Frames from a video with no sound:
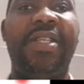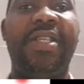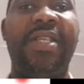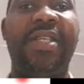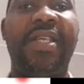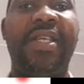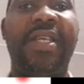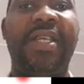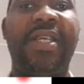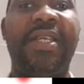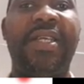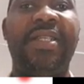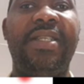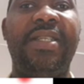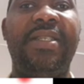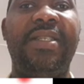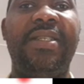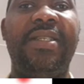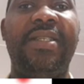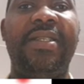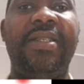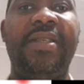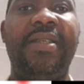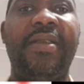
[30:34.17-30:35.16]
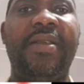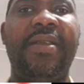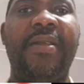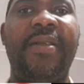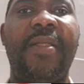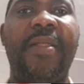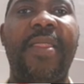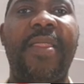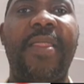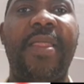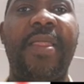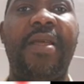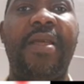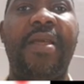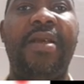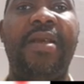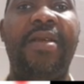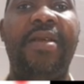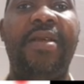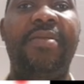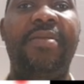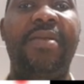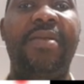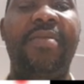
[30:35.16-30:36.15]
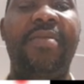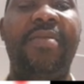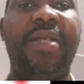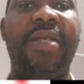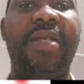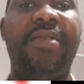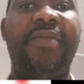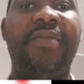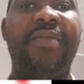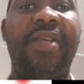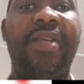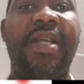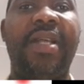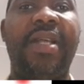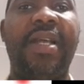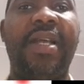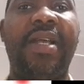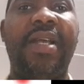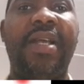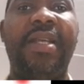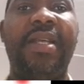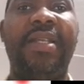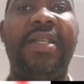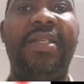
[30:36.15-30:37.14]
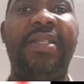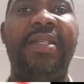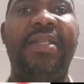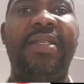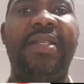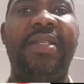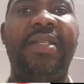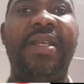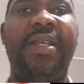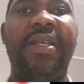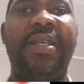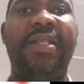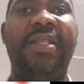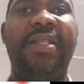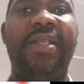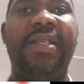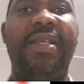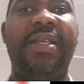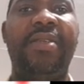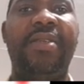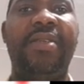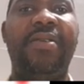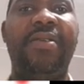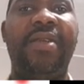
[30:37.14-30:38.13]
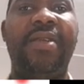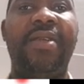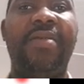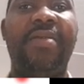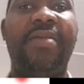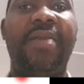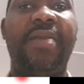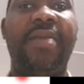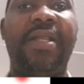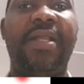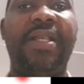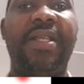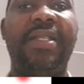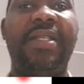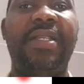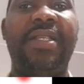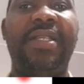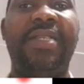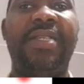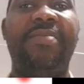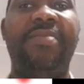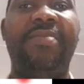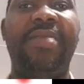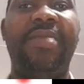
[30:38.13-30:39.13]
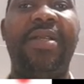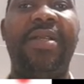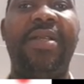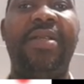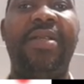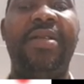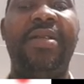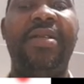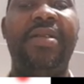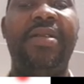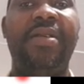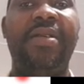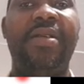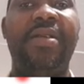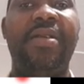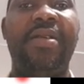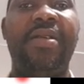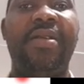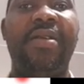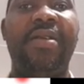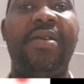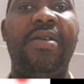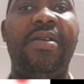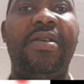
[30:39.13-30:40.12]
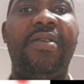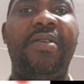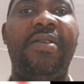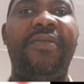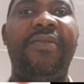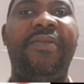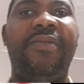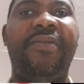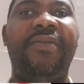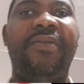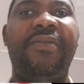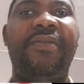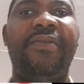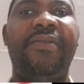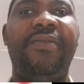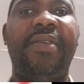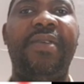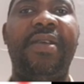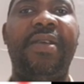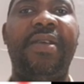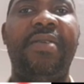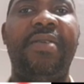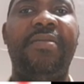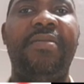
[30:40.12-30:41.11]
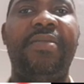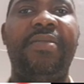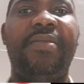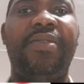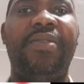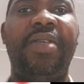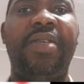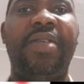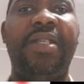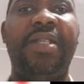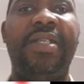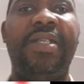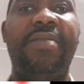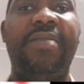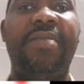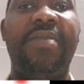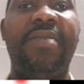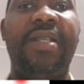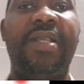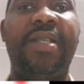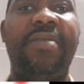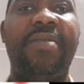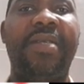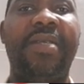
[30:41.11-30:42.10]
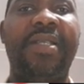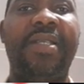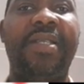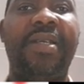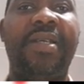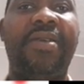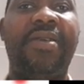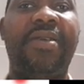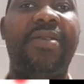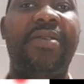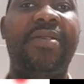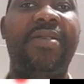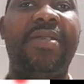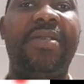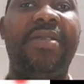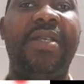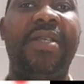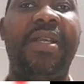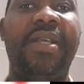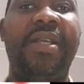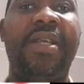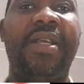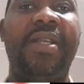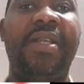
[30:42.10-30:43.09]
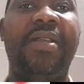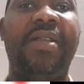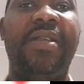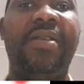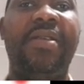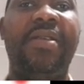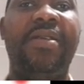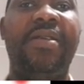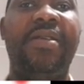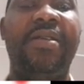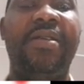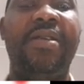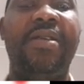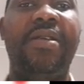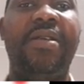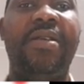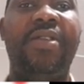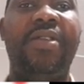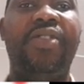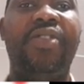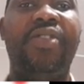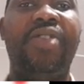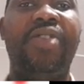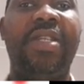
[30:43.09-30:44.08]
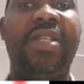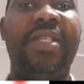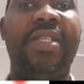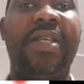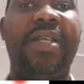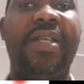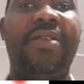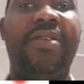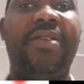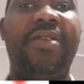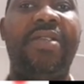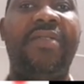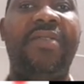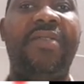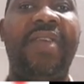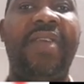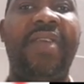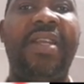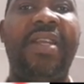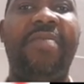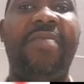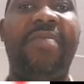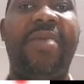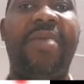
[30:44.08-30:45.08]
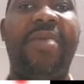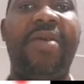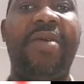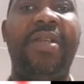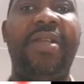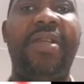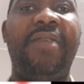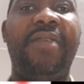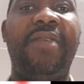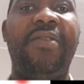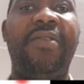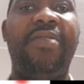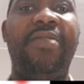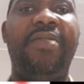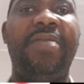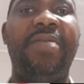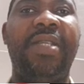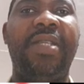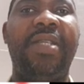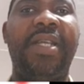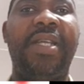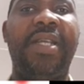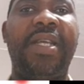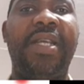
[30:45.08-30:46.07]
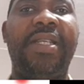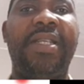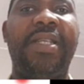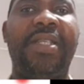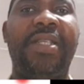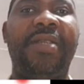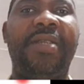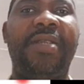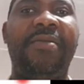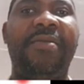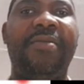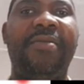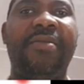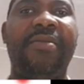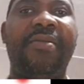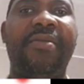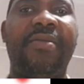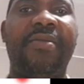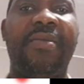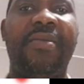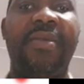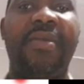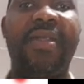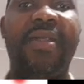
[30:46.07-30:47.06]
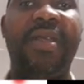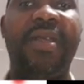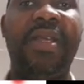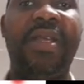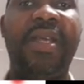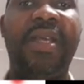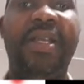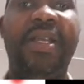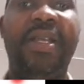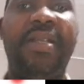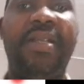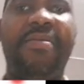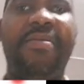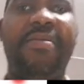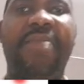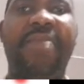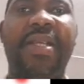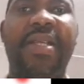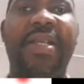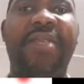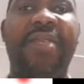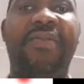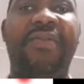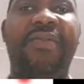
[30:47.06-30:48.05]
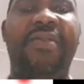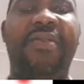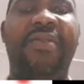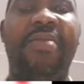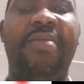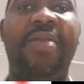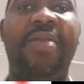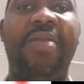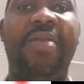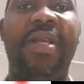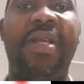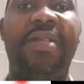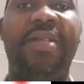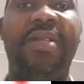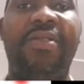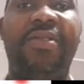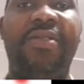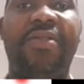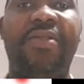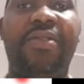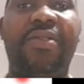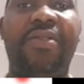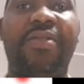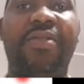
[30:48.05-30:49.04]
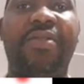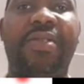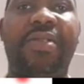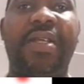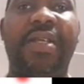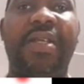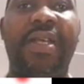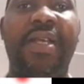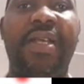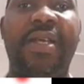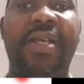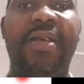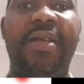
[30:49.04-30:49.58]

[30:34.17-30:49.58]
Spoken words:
is the mass of the car is 80 kilogram, attains a speed of 20 meter per second in 20 seconds. Find the power developed in the engine. Here, the best formula to use here